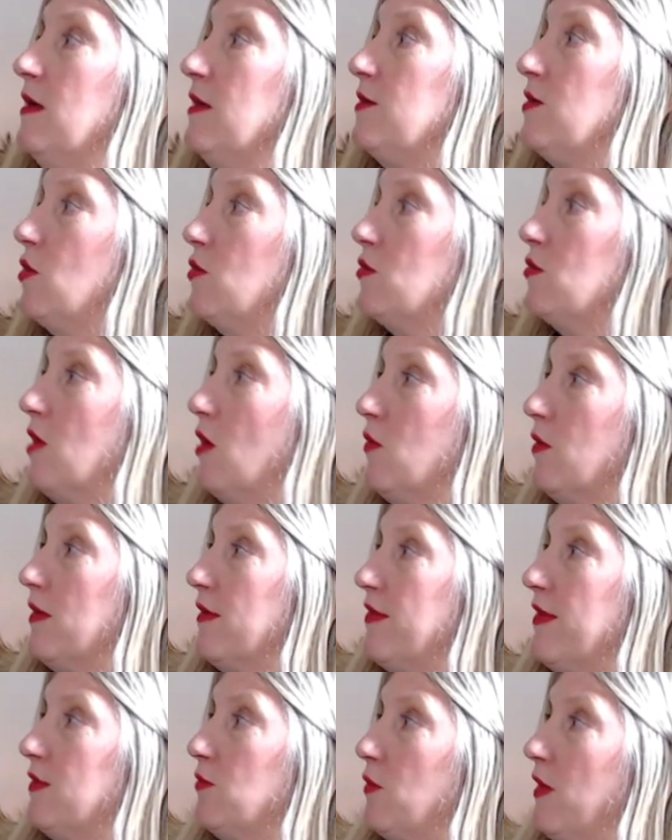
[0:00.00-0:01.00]
no lower
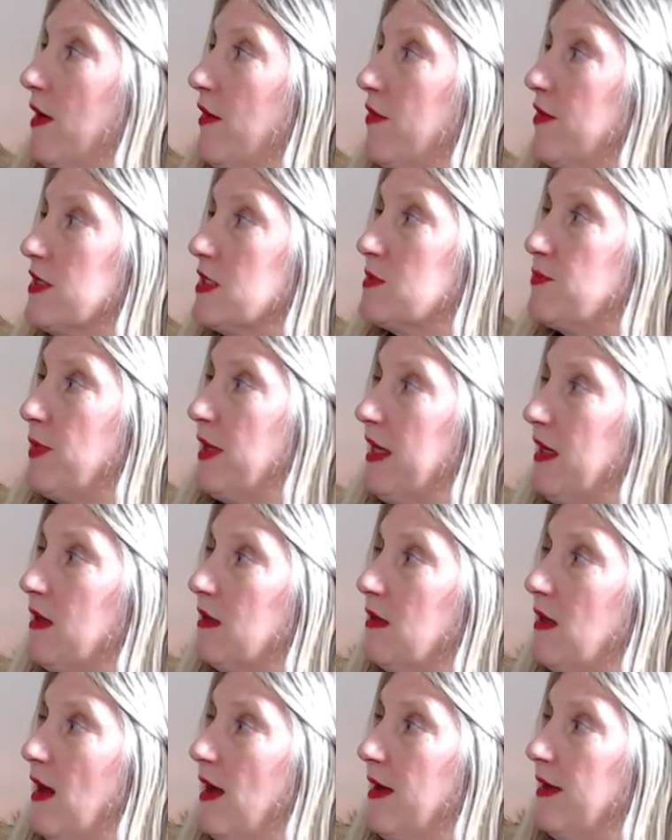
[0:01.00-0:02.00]
than where this pink
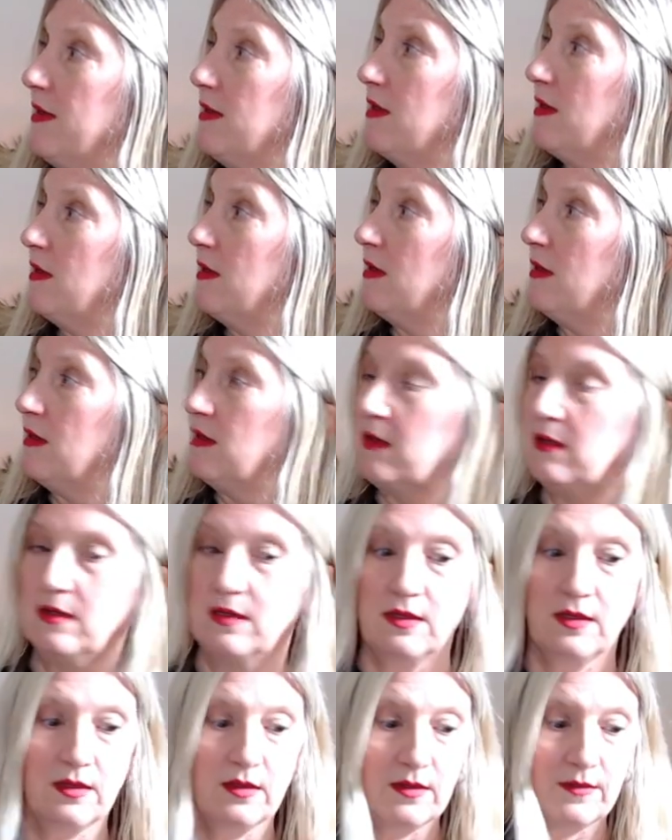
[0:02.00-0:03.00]
line
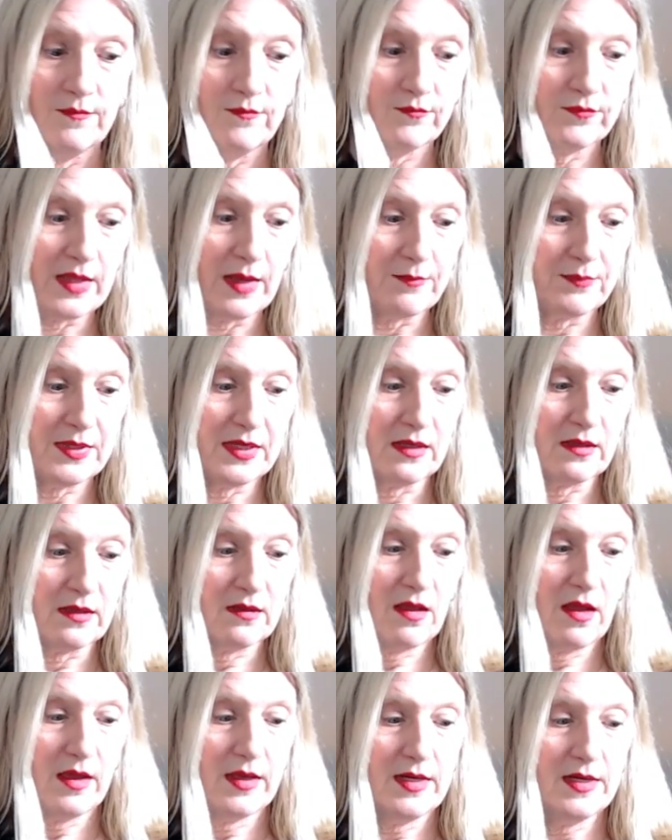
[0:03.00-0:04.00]
that pink
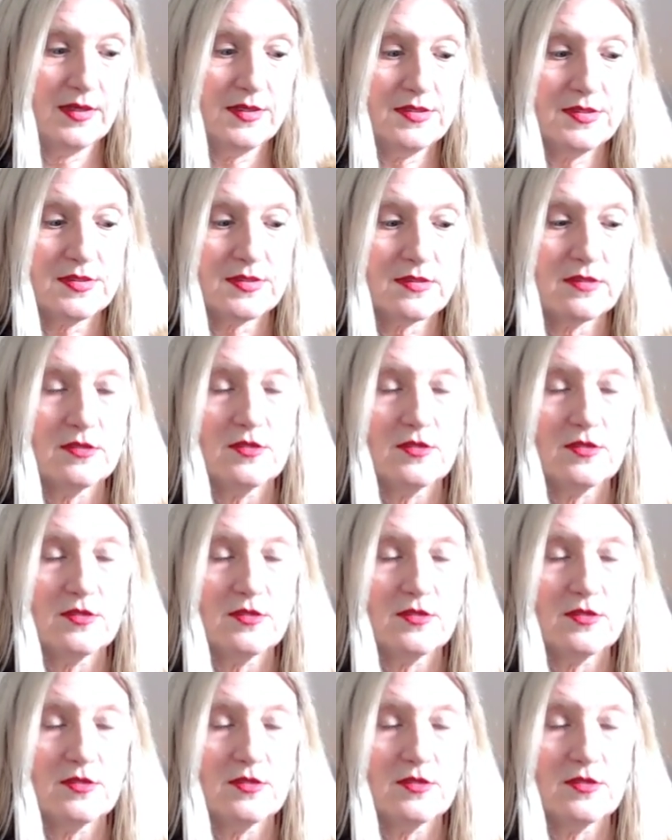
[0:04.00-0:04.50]
line is.